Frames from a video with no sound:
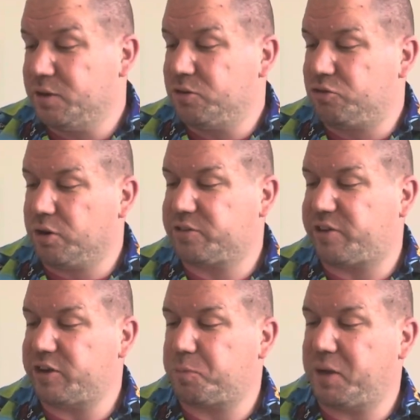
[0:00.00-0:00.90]
Draw
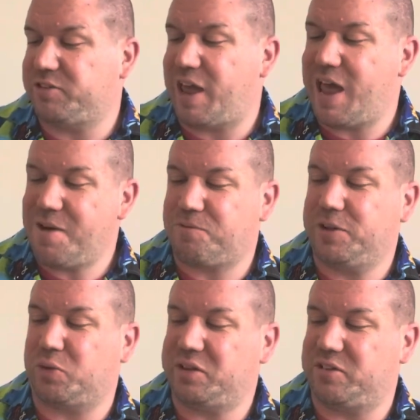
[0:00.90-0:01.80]
takes place every
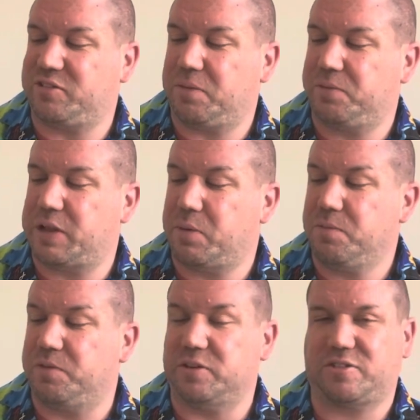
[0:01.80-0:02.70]
27th of the
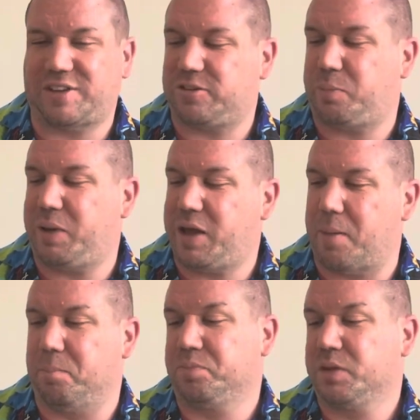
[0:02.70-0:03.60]
month at 6
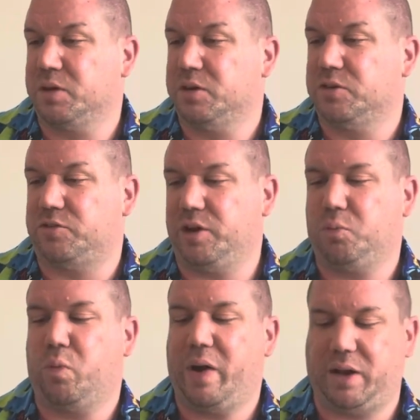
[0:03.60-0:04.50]
p.m. So you can
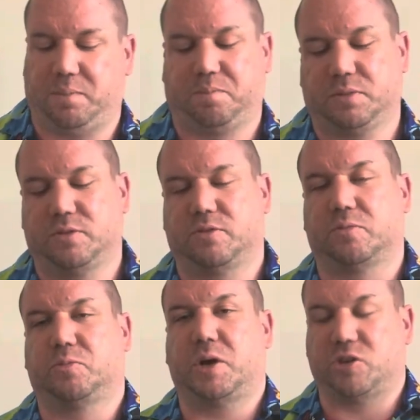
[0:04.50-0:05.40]
win some
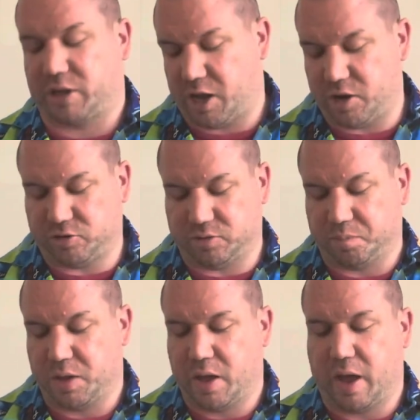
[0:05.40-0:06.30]
special occasion
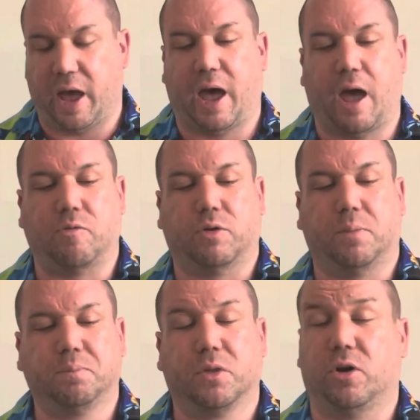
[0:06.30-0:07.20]

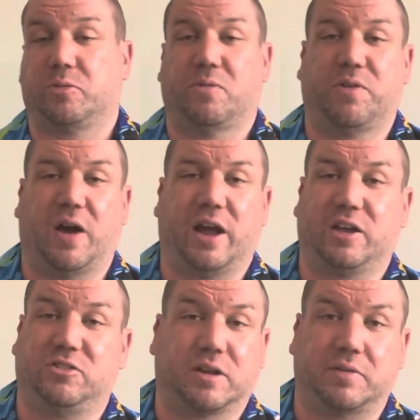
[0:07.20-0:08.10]
rum, or to be fair, you can
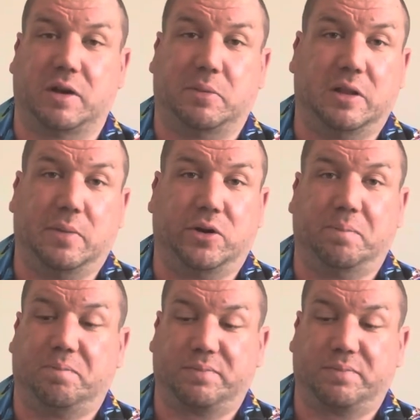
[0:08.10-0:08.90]
just have it on Monday morning.